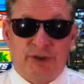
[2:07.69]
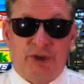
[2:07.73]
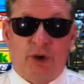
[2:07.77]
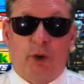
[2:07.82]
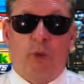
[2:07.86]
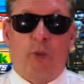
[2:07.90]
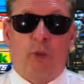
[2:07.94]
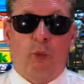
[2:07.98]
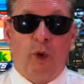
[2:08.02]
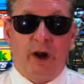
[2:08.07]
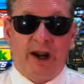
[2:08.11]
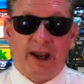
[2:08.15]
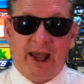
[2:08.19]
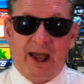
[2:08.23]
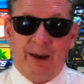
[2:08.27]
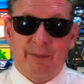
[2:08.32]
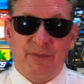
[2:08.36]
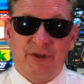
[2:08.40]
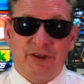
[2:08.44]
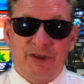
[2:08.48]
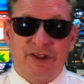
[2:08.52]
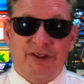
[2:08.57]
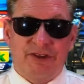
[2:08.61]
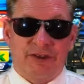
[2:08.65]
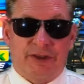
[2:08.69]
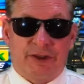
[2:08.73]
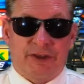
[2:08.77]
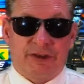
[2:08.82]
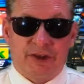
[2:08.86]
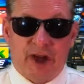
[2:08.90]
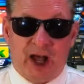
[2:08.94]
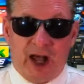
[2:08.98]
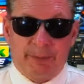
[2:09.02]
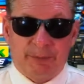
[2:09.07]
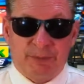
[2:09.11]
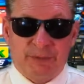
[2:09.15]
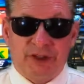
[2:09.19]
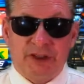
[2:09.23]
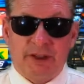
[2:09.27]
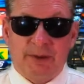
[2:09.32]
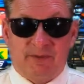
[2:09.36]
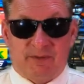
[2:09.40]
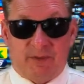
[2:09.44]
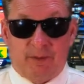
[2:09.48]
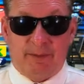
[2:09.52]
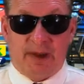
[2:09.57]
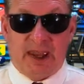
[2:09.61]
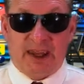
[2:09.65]
So what happens is the top
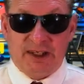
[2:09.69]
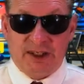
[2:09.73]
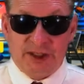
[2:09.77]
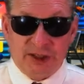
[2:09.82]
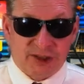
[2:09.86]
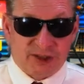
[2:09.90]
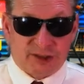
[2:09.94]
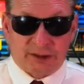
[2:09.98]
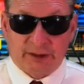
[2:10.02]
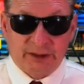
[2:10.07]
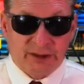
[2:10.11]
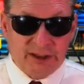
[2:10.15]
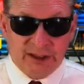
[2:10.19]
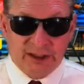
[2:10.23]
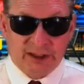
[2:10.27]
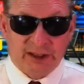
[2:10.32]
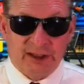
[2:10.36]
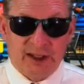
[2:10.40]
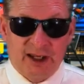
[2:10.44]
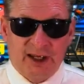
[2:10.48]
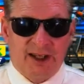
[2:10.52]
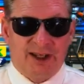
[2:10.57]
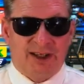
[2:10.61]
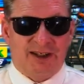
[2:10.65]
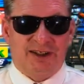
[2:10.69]
team from each league